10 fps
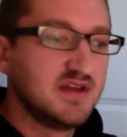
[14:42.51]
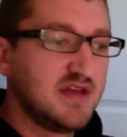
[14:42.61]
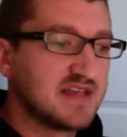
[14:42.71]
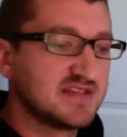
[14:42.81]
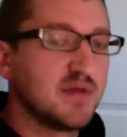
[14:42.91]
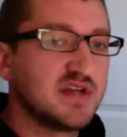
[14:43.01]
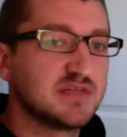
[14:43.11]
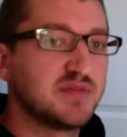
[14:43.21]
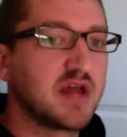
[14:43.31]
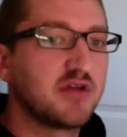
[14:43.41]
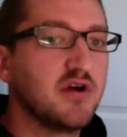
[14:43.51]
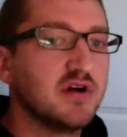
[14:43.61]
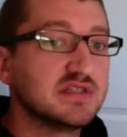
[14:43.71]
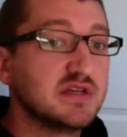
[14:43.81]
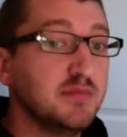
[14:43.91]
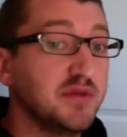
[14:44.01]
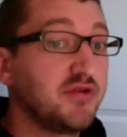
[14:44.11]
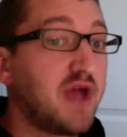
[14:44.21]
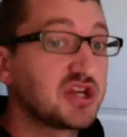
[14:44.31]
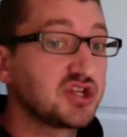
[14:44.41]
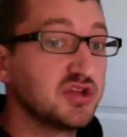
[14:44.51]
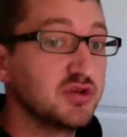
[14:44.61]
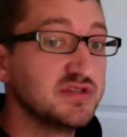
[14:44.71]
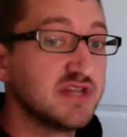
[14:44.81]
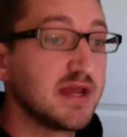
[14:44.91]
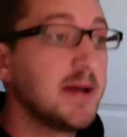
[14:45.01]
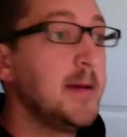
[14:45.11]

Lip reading: as the money supply grows, but they're actually losing